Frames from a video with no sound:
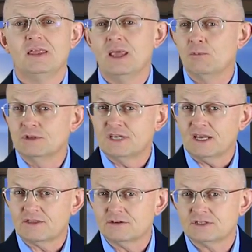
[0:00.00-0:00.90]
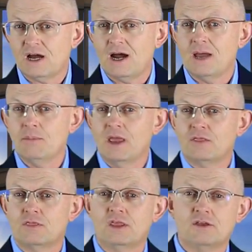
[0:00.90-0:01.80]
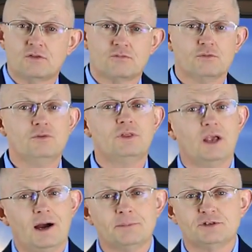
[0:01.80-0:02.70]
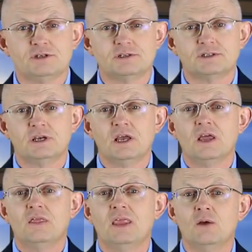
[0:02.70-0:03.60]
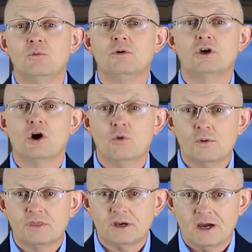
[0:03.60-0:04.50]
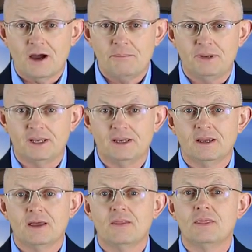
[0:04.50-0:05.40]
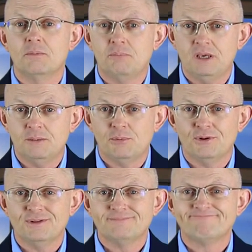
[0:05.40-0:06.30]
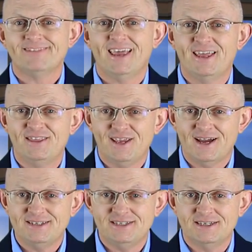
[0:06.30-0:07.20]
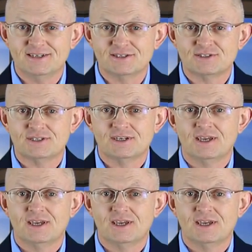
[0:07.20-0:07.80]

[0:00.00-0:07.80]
They will take their time and think through the options. They will go with the company, the people, and the ideas